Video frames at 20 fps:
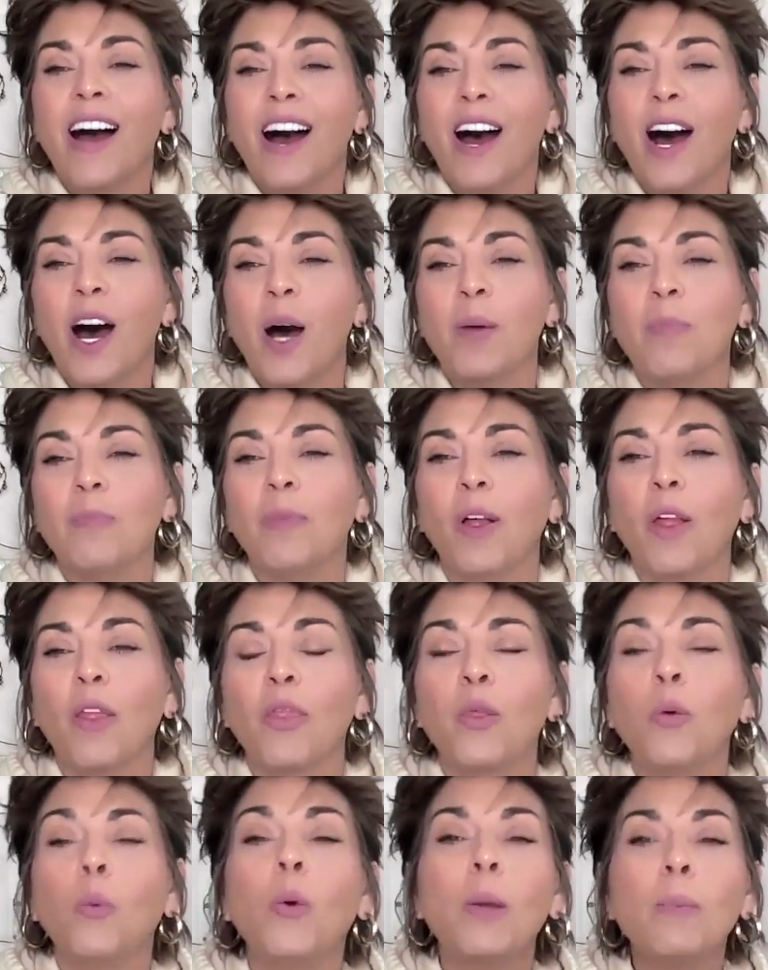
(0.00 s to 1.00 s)

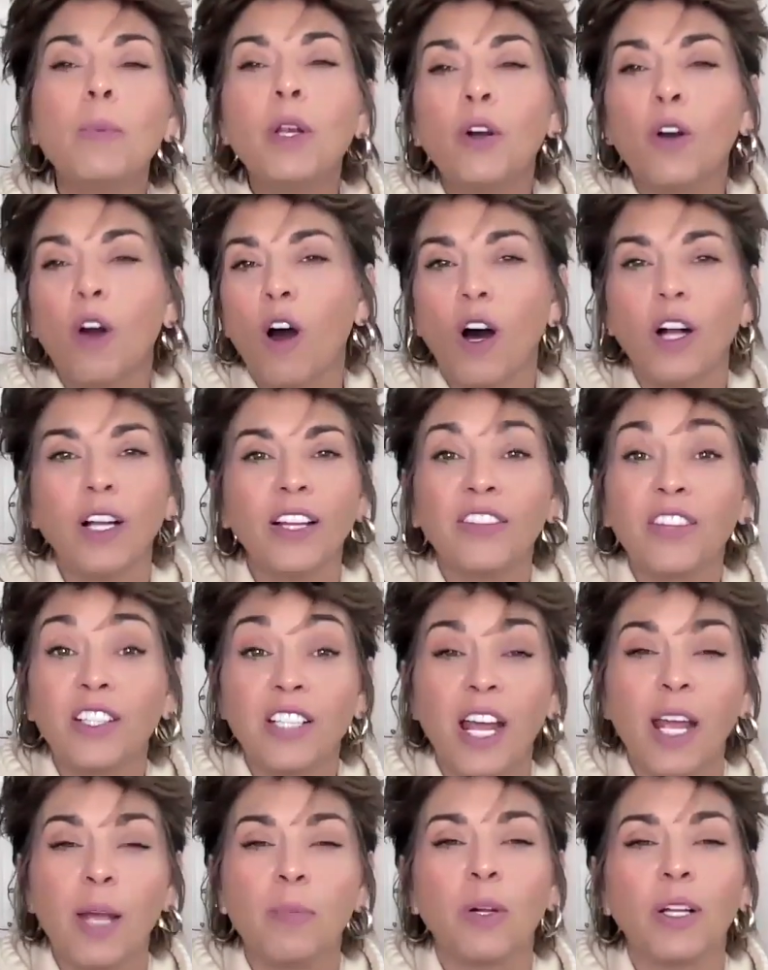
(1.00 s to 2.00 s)
The women are all at the
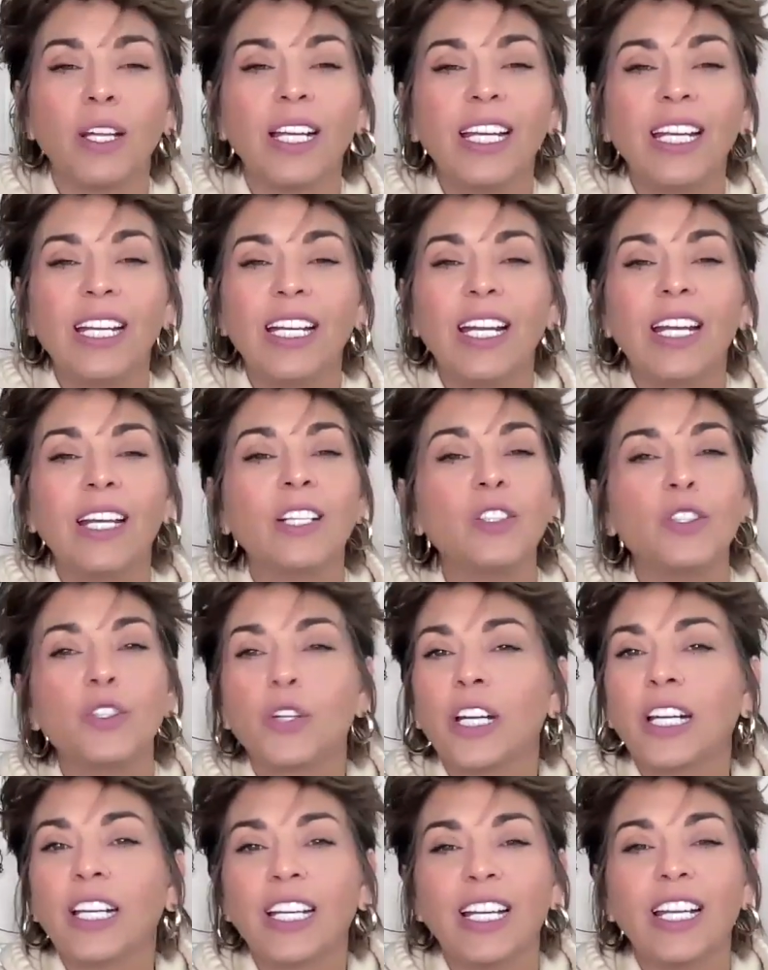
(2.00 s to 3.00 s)
table eating and
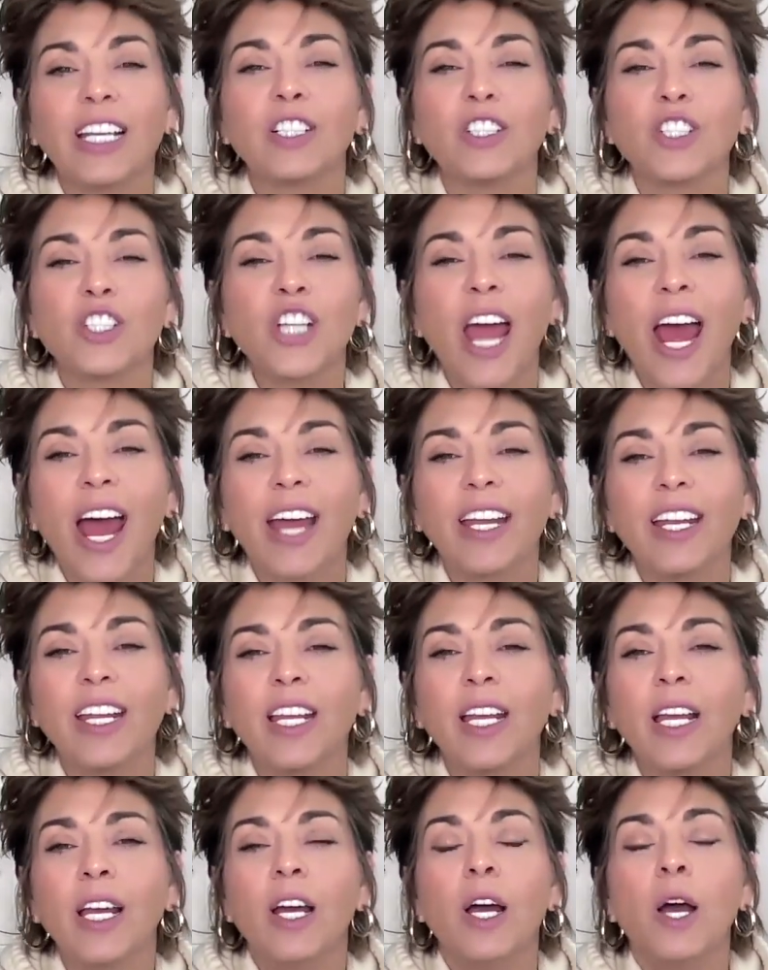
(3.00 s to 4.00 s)
drinking and
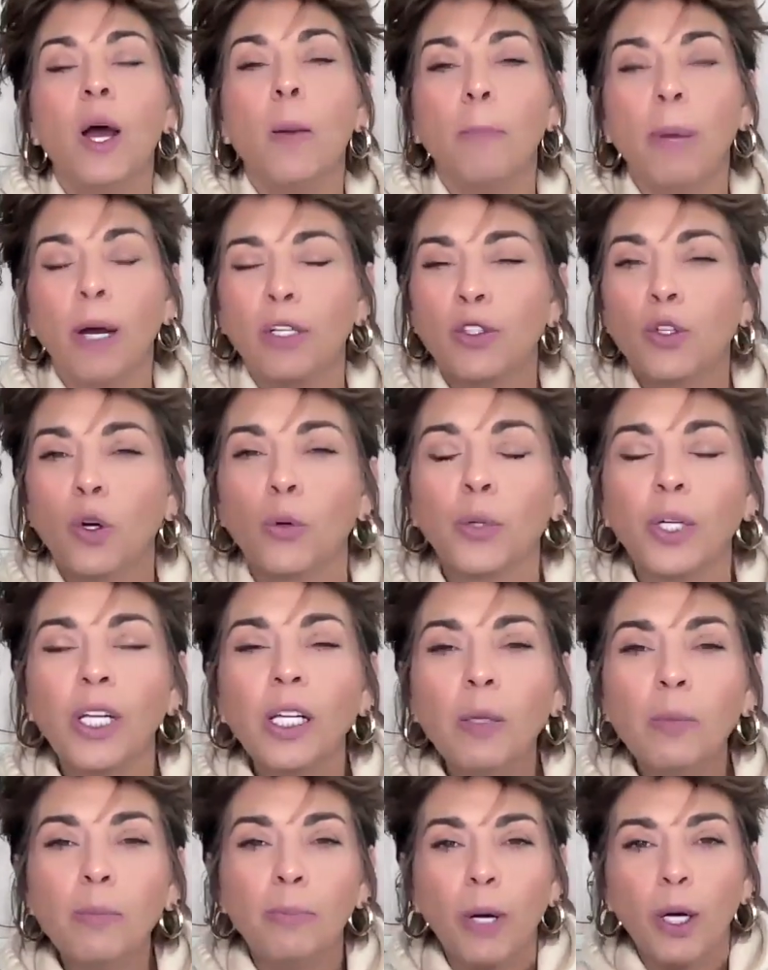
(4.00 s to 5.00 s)
chatting, but
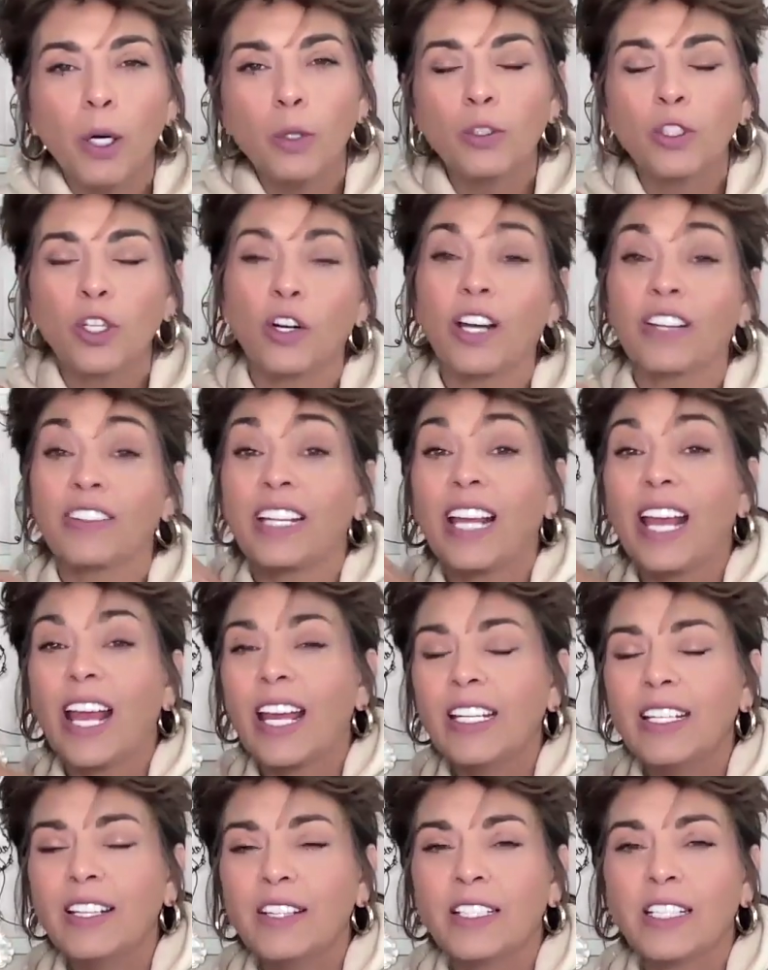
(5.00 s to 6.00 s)
Dorit and Bose are at the
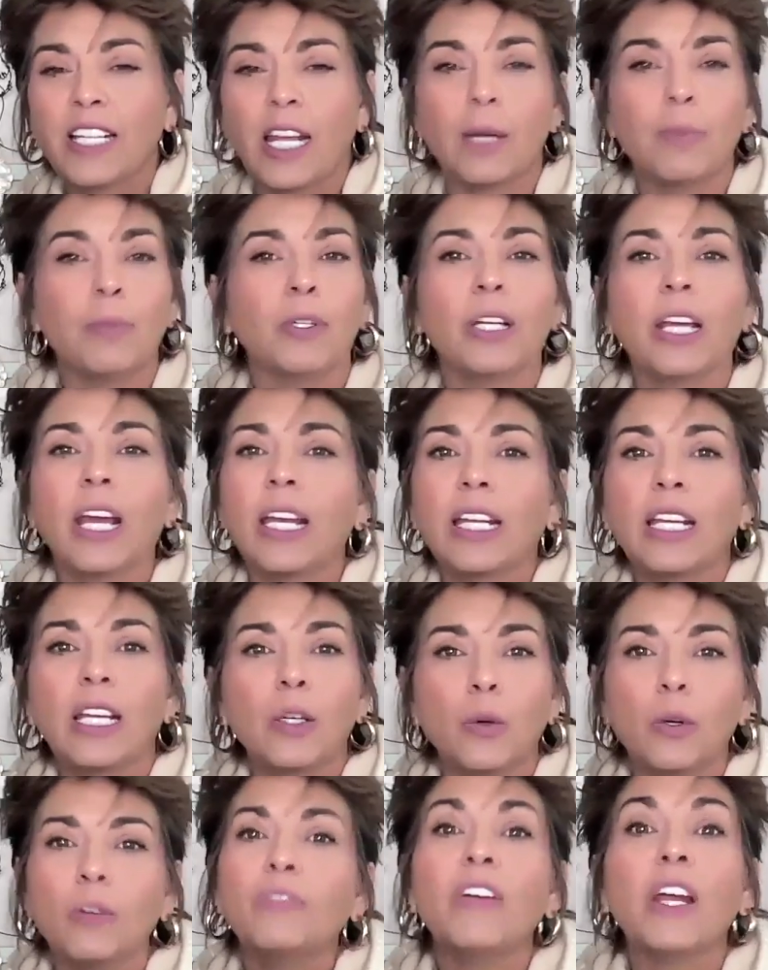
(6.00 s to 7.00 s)
end of the table getting
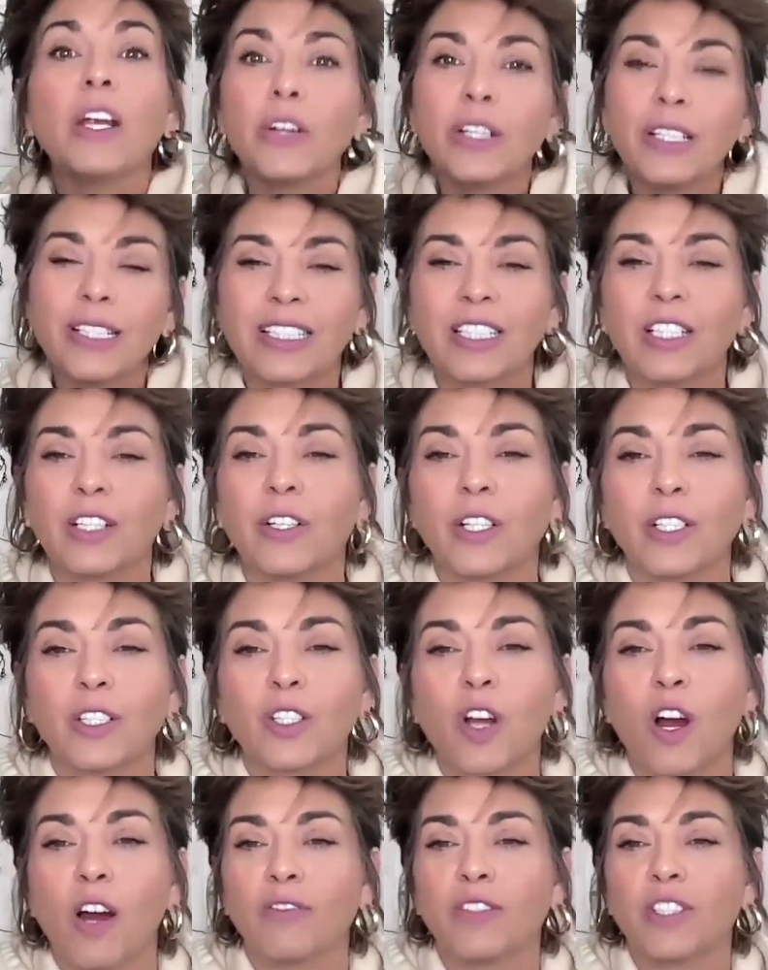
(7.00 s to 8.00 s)
into a very serious
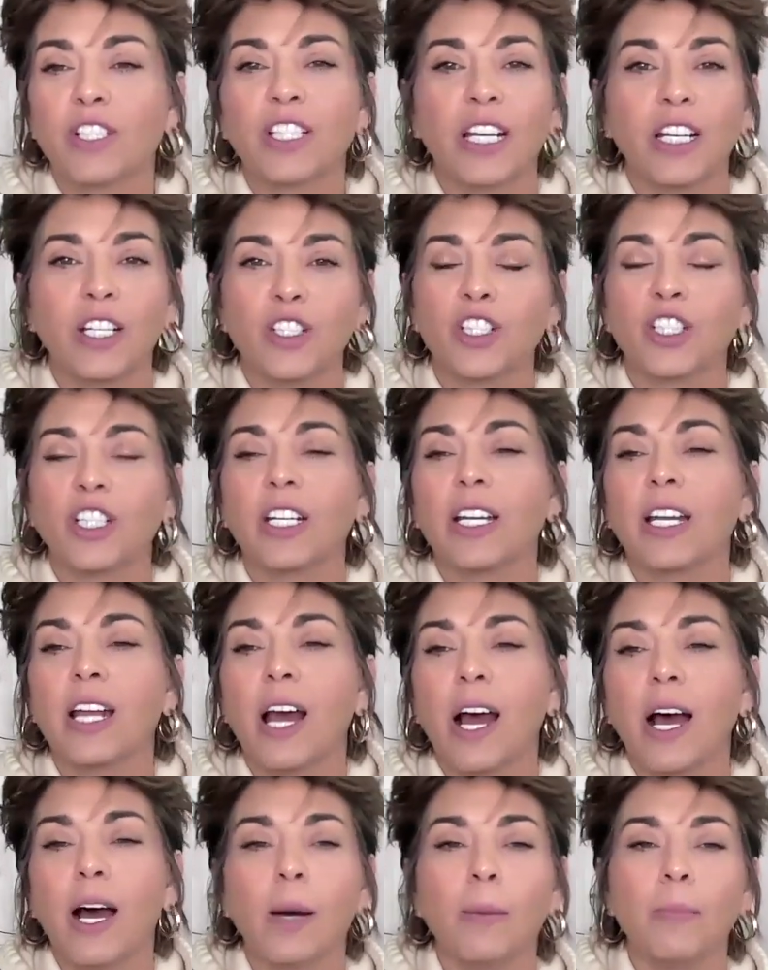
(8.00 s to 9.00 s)
conversation
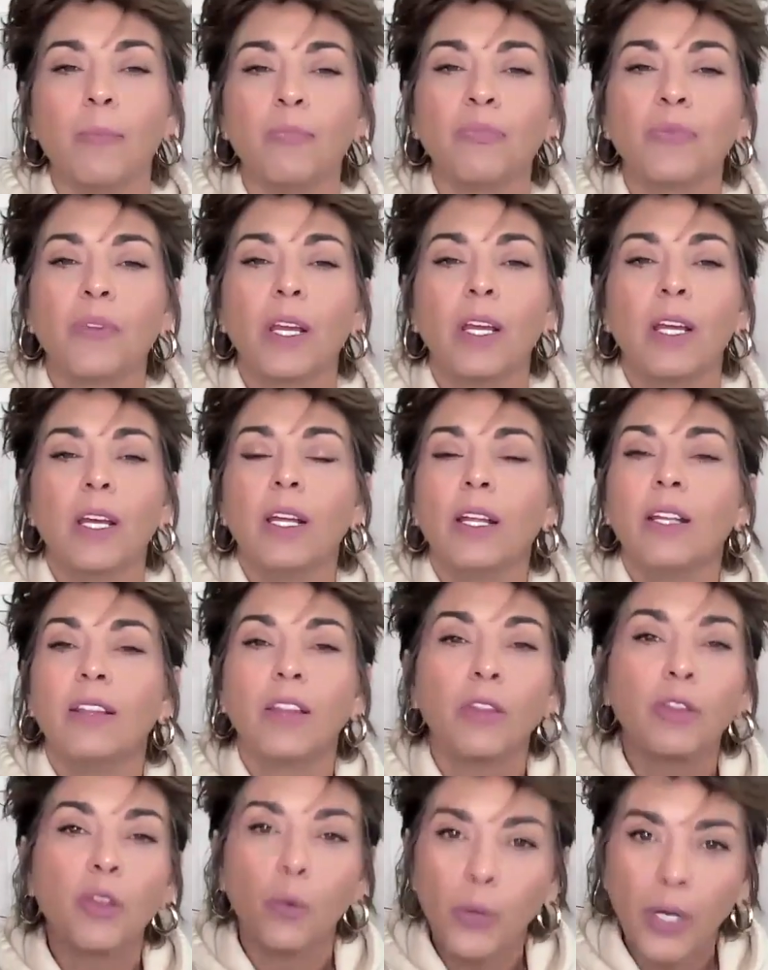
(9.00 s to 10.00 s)

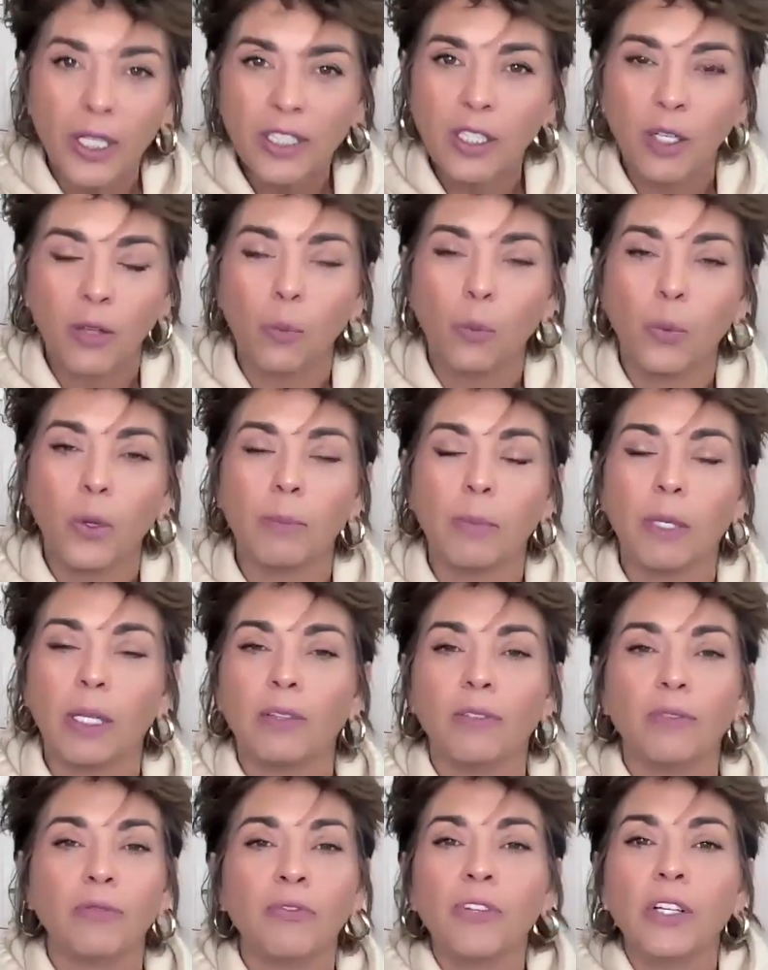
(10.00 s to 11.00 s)
that the rest of the
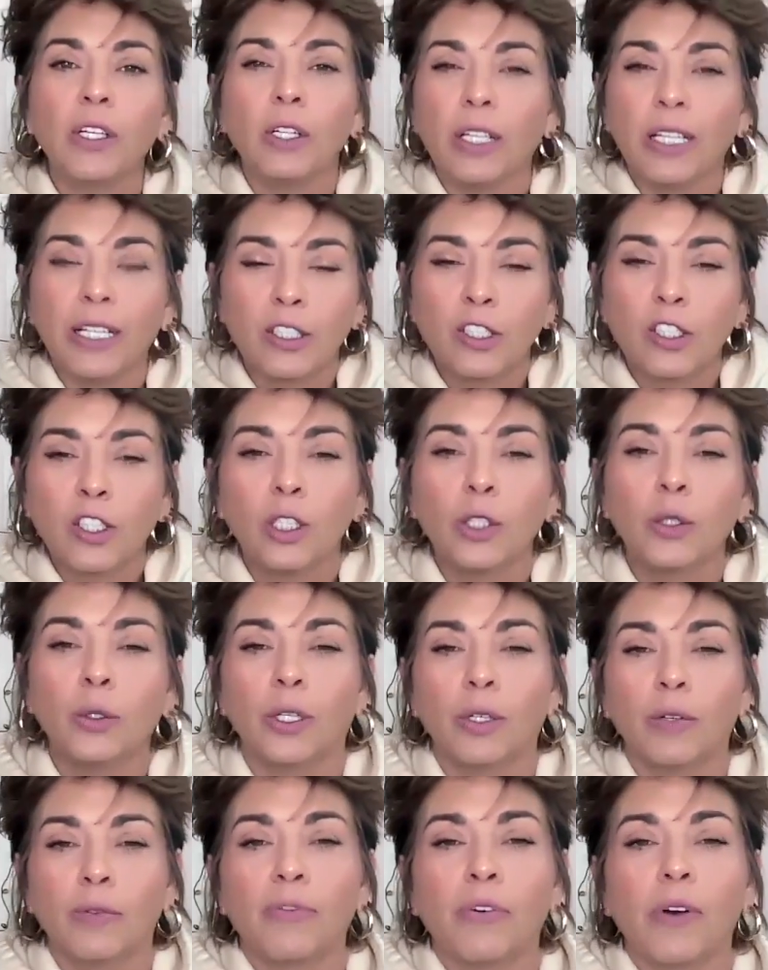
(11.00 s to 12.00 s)
women feel
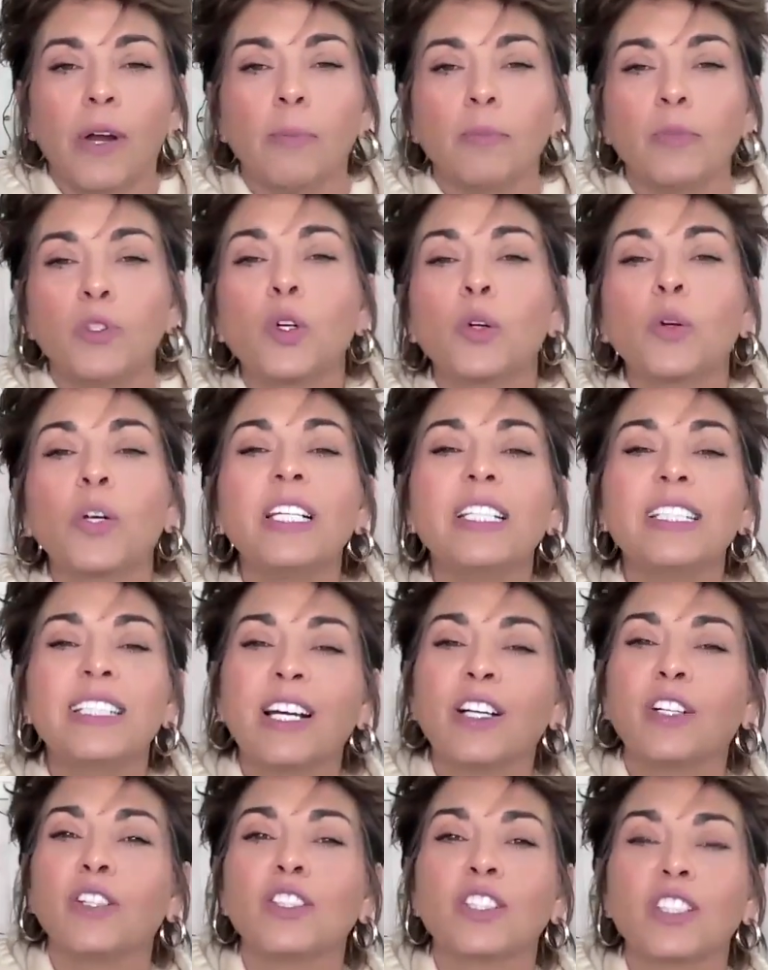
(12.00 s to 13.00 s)
excluded from. Dorit
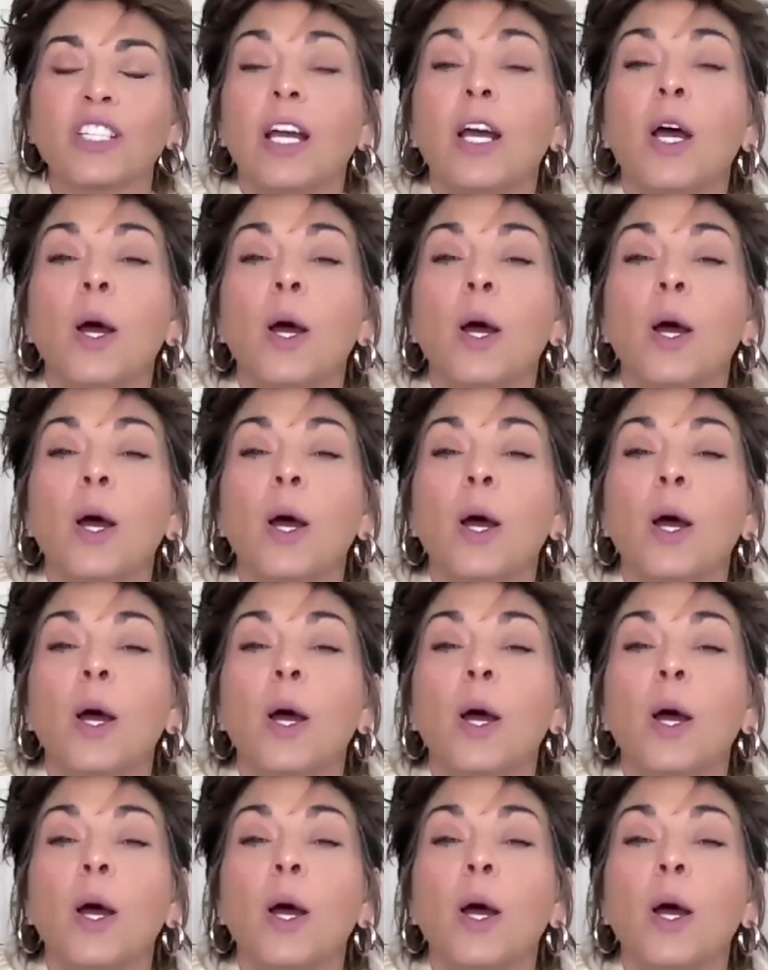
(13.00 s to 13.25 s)
tells